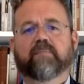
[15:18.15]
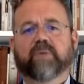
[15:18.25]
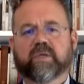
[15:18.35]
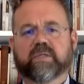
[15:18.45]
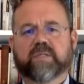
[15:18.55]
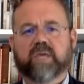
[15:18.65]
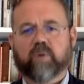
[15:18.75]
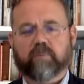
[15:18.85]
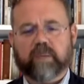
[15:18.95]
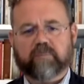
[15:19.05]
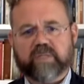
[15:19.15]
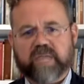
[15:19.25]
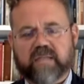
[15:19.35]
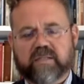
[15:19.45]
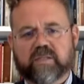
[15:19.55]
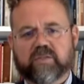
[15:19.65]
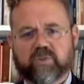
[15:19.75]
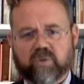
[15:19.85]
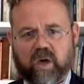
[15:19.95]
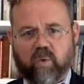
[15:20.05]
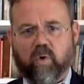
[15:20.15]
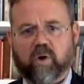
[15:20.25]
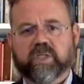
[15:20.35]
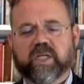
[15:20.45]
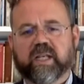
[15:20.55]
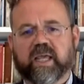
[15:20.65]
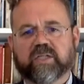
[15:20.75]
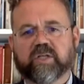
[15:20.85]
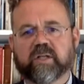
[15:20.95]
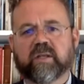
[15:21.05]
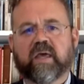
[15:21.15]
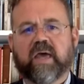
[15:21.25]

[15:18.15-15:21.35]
because they were being presented to a watching nation